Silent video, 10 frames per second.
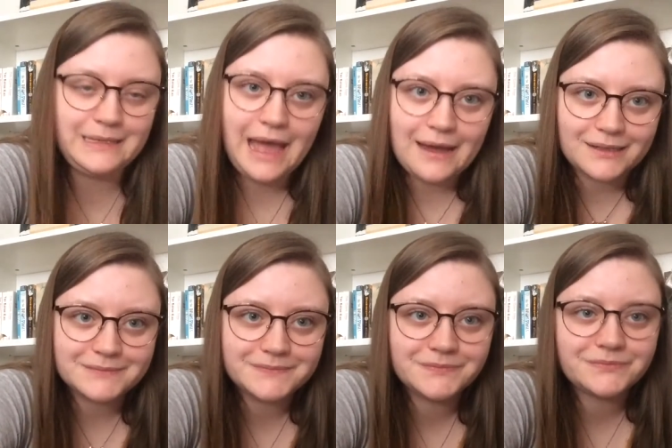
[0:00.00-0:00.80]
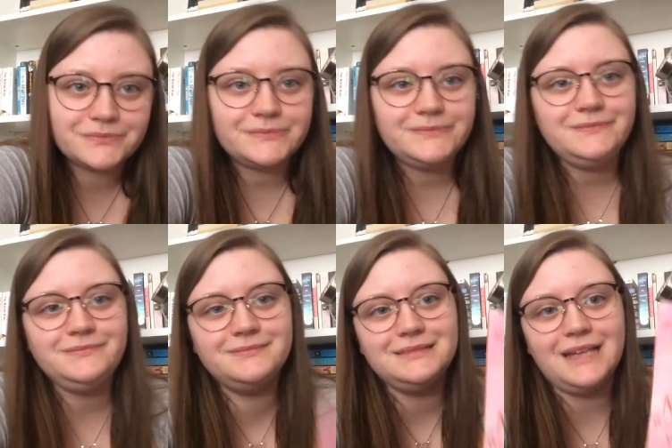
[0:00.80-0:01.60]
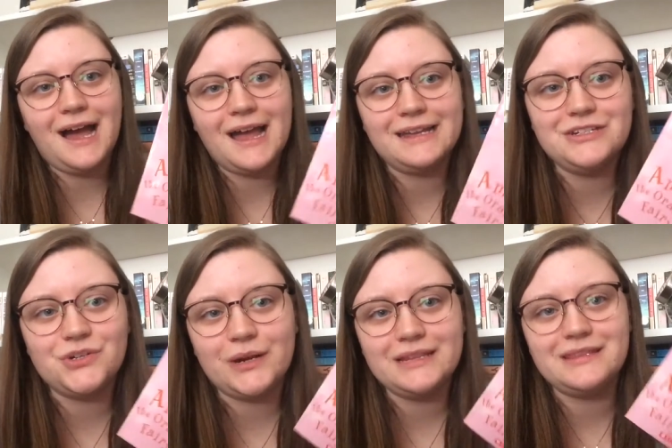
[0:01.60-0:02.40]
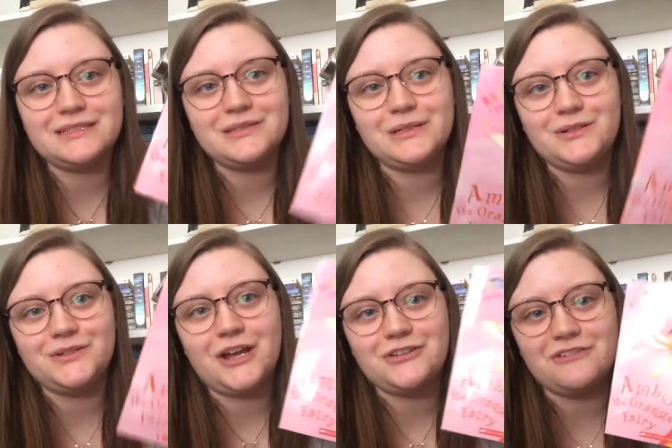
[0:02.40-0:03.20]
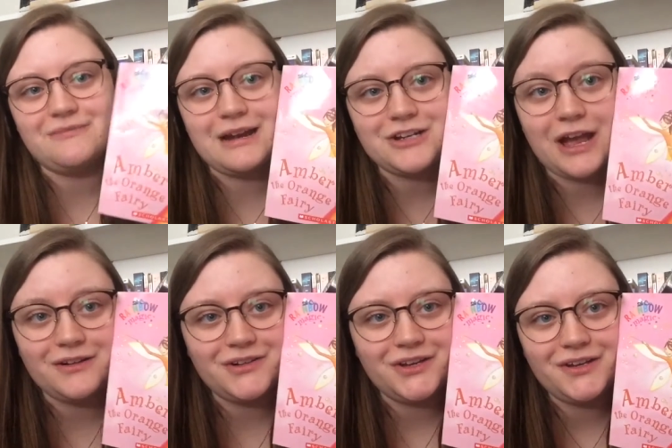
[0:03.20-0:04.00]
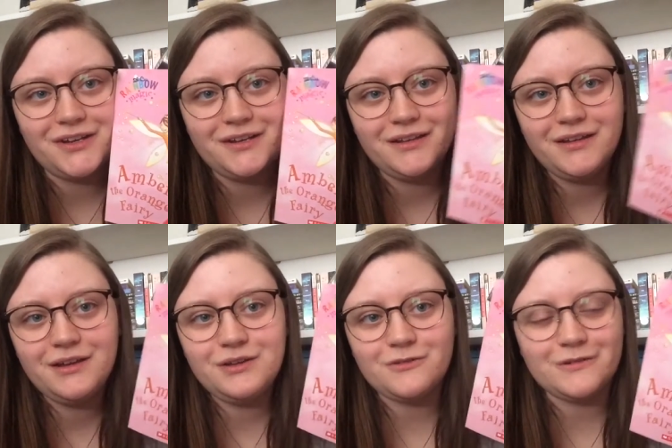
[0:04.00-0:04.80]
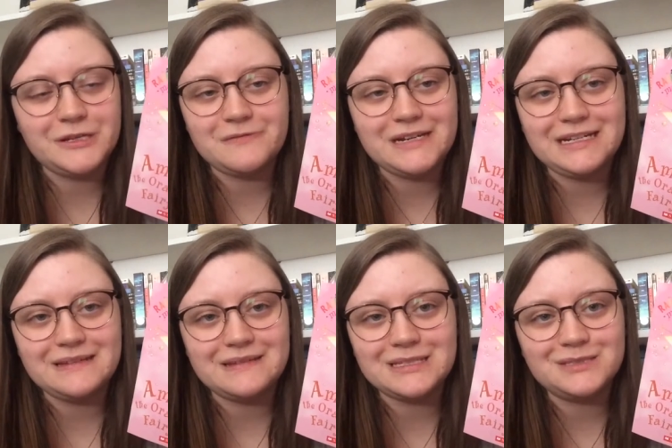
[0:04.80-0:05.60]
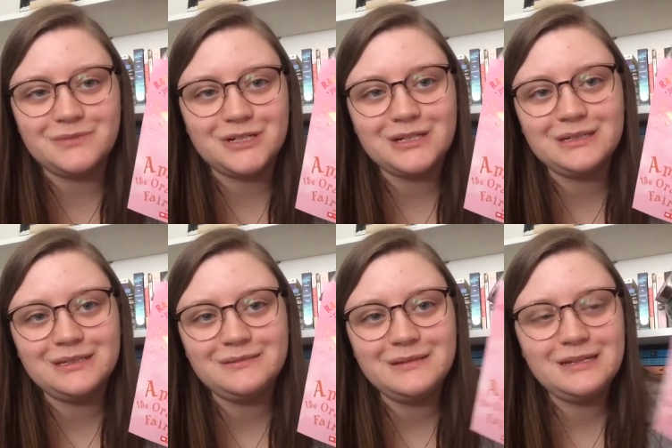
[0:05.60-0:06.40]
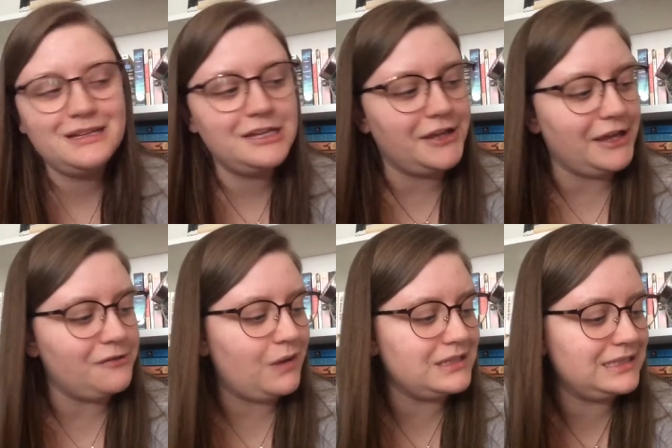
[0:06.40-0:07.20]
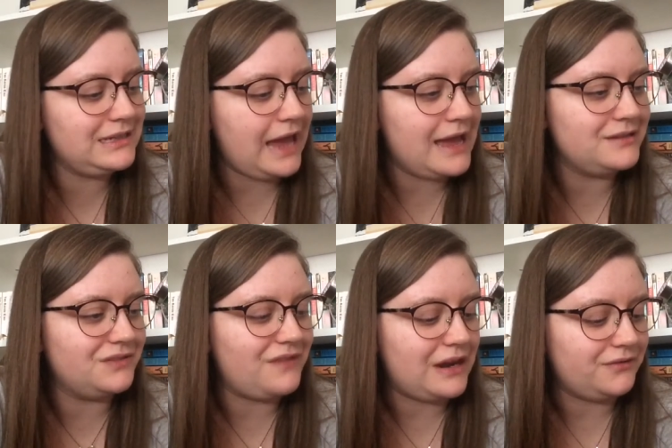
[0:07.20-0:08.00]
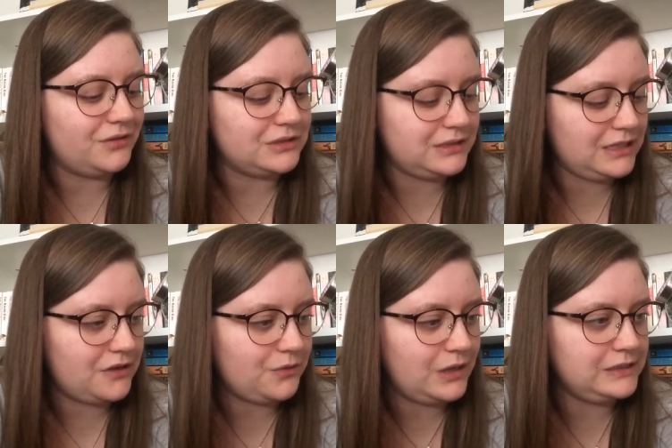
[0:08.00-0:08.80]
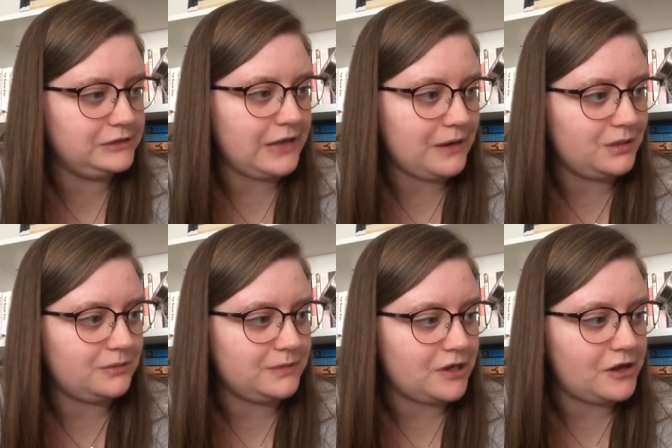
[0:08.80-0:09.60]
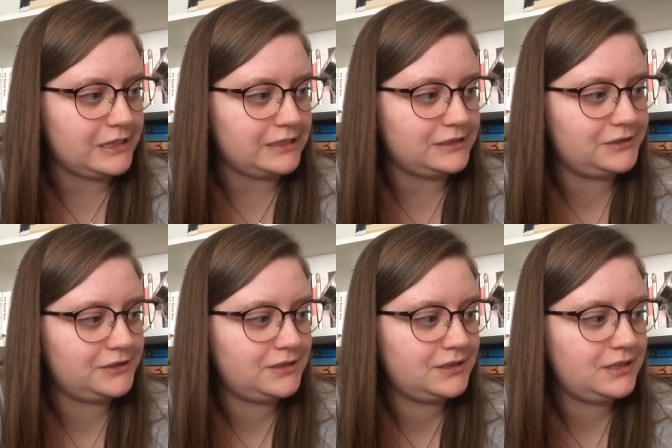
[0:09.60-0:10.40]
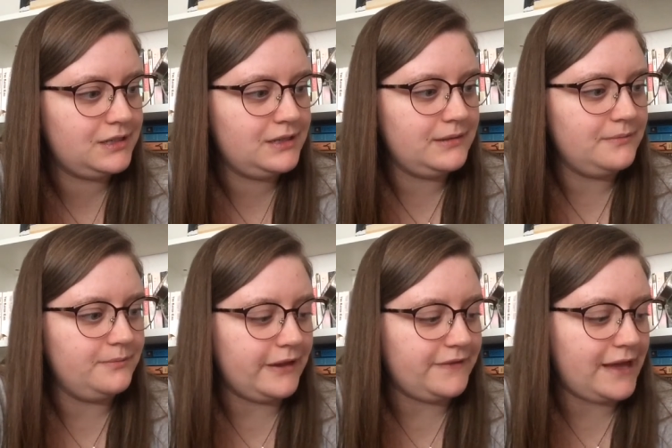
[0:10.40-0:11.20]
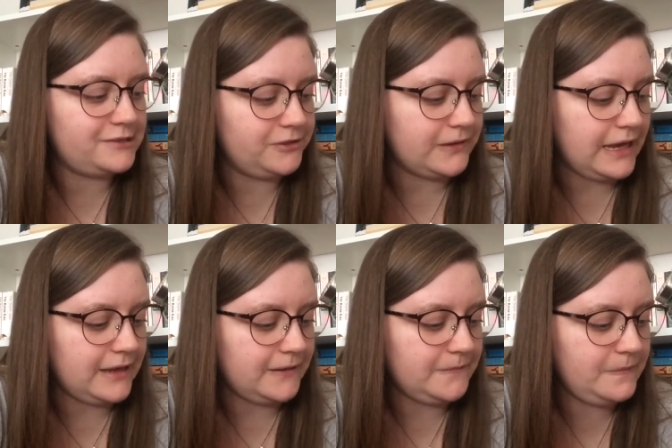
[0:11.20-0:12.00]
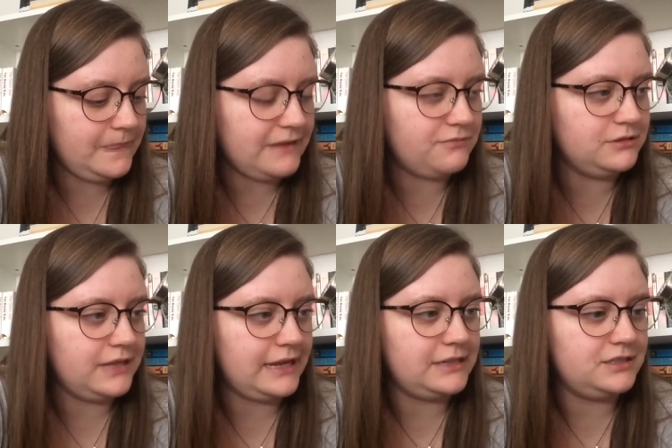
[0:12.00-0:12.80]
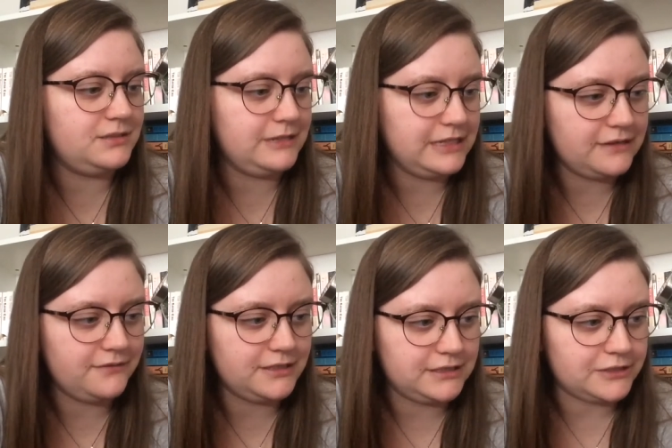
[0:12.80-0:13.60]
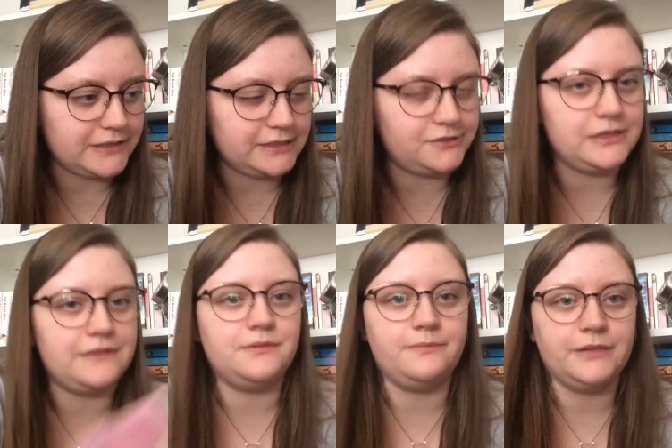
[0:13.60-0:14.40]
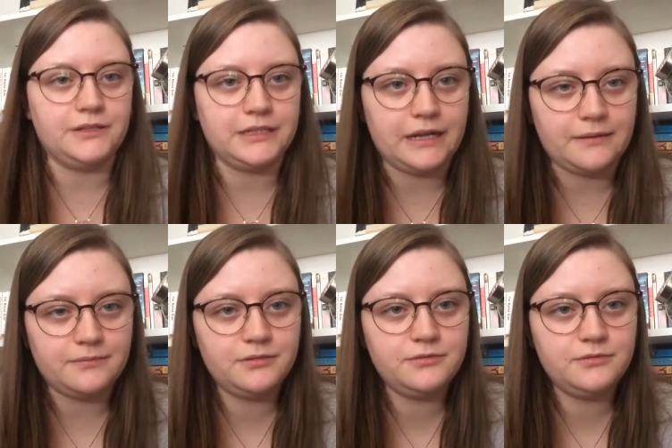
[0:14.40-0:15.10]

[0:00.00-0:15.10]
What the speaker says: yeah, I enjoyed this little touch of my childhood rereading this book. It wasn't as eventful as the other ones, I will be honest, but that's okay. It was, I guess, the beginning of the series, so you have to build up